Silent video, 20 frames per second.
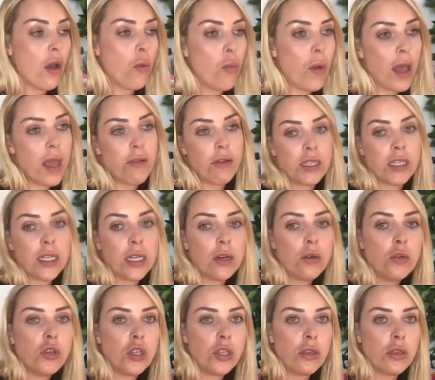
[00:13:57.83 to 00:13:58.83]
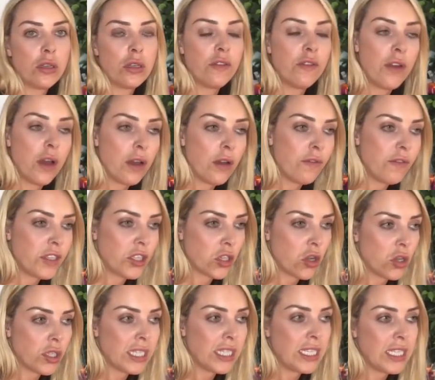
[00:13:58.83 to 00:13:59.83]
where it tells you the
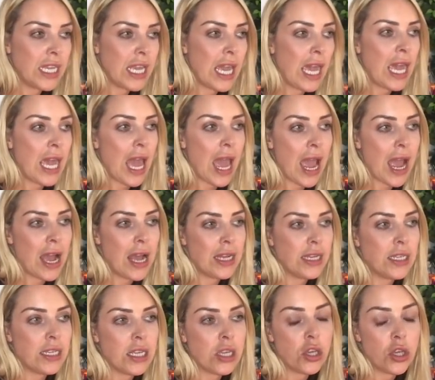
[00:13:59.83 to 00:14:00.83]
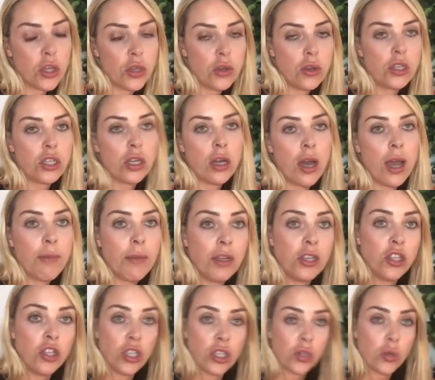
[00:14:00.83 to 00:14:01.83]
viscosity and the cure time
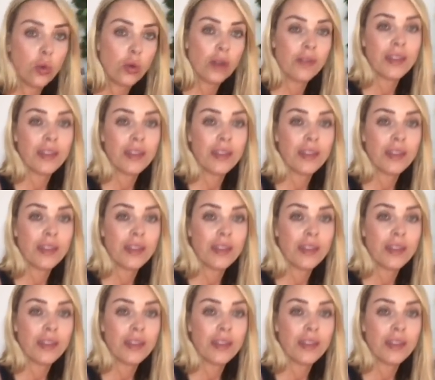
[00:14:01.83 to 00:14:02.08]
and just all